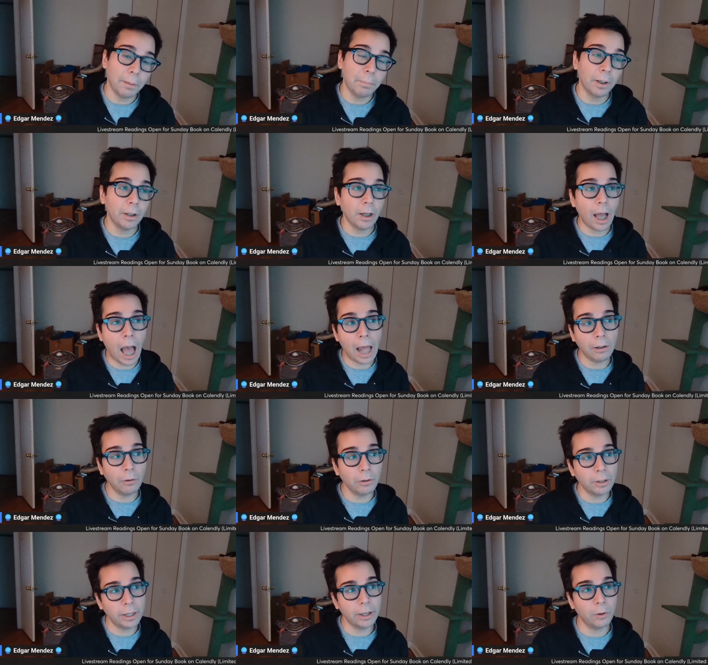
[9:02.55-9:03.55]
But I
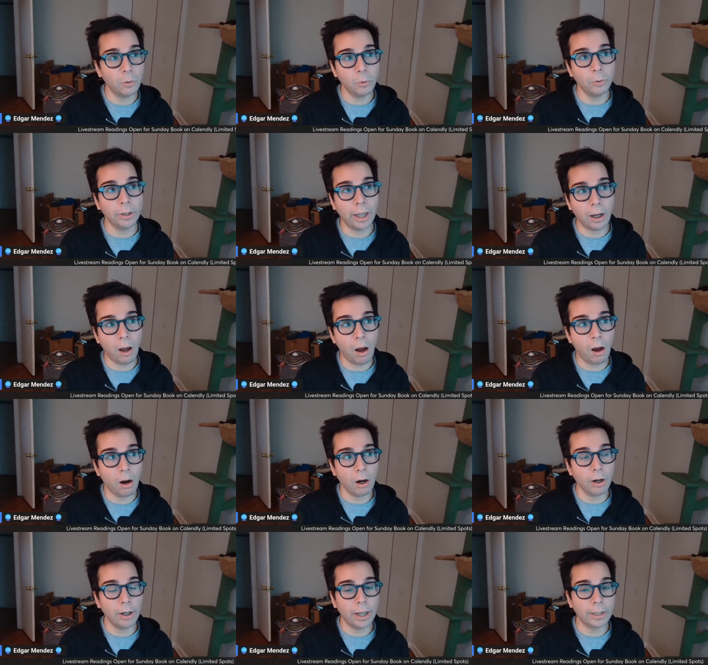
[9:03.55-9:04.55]
don't think who they
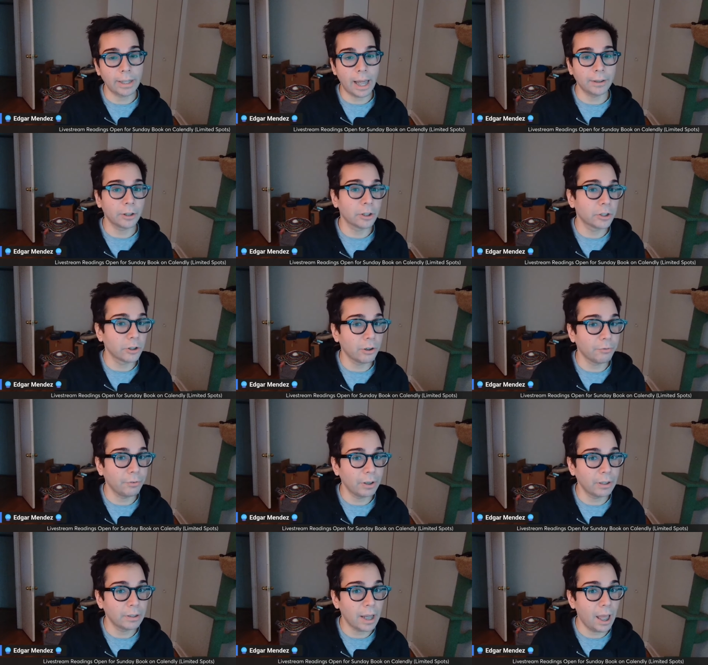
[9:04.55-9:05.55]
are is at the
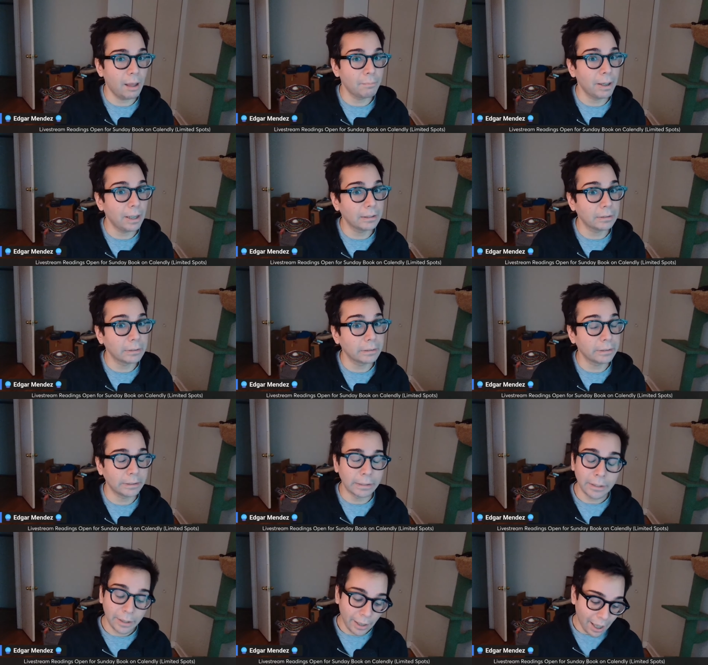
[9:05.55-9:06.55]
surface yet, basically.